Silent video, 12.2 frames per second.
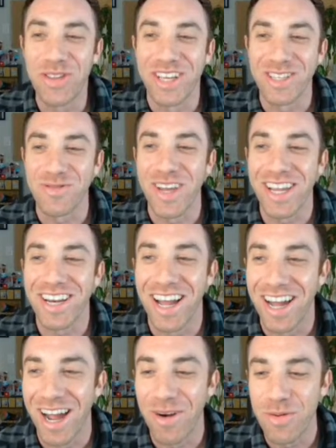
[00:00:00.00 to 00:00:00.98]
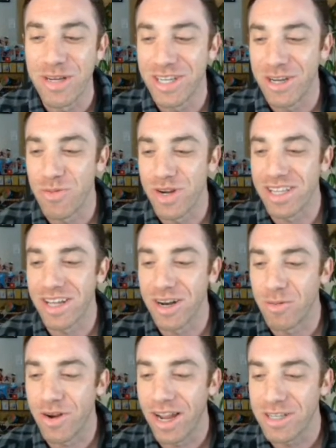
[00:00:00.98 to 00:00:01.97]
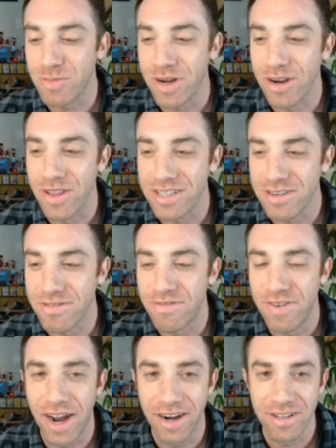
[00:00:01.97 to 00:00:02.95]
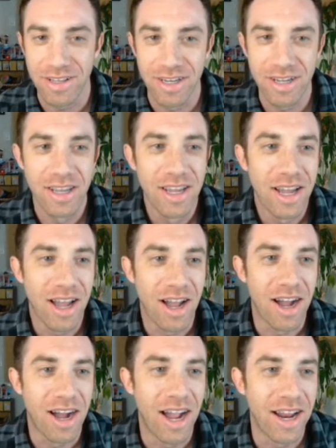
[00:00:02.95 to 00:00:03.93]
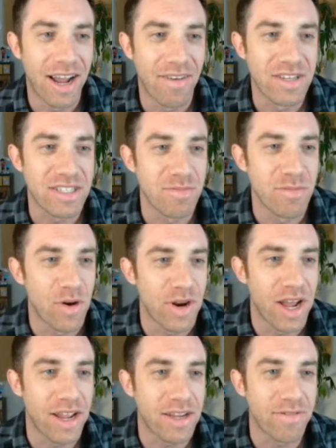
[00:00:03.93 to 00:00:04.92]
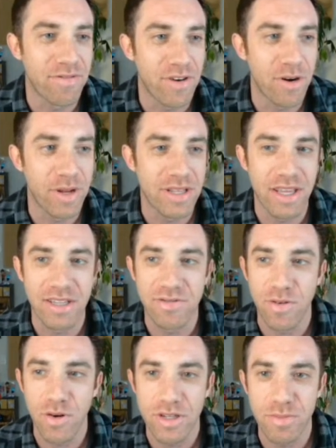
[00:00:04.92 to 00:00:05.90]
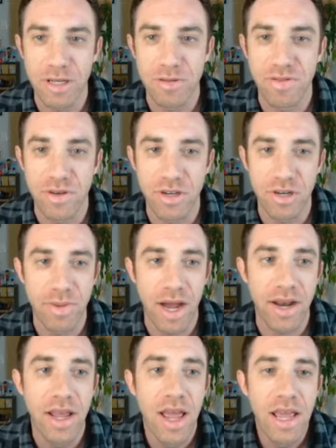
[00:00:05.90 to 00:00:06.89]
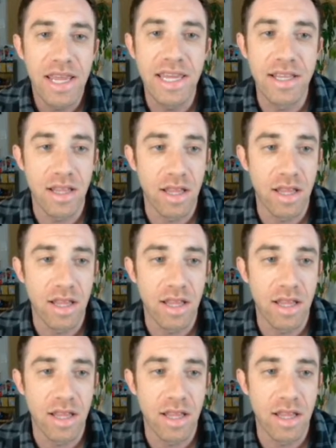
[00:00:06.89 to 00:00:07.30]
this, man. I appreciate you bringing that up, Crack Sparrow. That's a fire look. And obviously Modi confirming things for us makes me feel good about it. He